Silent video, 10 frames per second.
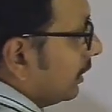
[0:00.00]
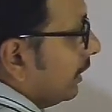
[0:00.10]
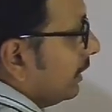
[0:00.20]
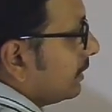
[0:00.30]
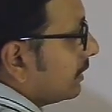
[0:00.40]

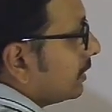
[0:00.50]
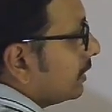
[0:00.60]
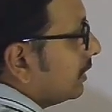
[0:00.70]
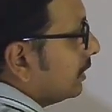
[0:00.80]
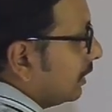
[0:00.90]
it is
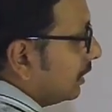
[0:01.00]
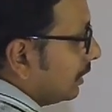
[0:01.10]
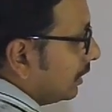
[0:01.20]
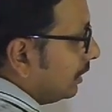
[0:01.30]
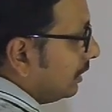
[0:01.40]

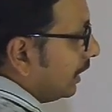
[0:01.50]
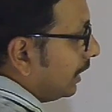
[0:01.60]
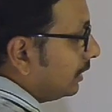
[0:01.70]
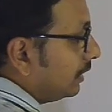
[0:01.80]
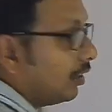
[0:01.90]

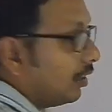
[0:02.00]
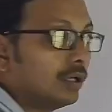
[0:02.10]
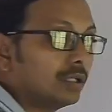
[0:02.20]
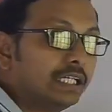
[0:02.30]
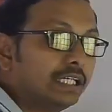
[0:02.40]
done
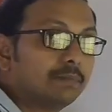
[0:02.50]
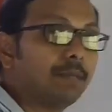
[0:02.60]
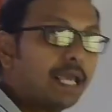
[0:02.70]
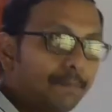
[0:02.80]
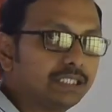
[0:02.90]
or it
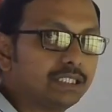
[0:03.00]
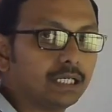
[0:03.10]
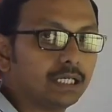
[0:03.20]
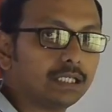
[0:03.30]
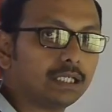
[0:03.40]
may be
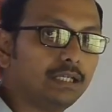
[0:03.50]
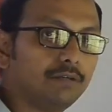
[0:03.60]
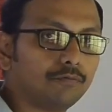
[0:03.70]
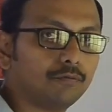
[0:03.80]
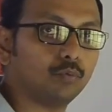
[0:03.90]
done
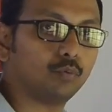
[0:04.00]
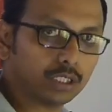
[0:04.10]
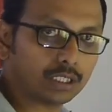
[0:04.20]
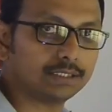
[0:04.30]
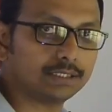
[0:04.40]
if
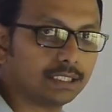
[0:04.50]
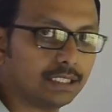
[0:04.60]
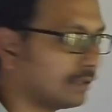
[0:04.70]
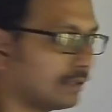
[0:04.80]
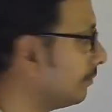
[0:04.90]
work is
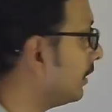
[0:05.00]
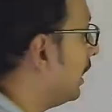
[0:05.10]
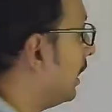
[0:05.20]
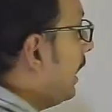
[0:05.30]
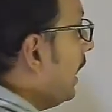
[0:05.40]
there,
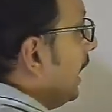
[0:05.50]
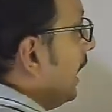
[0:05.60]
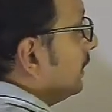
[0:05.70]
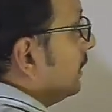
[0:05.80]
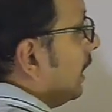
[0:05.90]

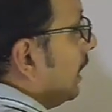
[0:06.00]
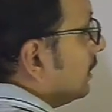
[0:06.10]
and the other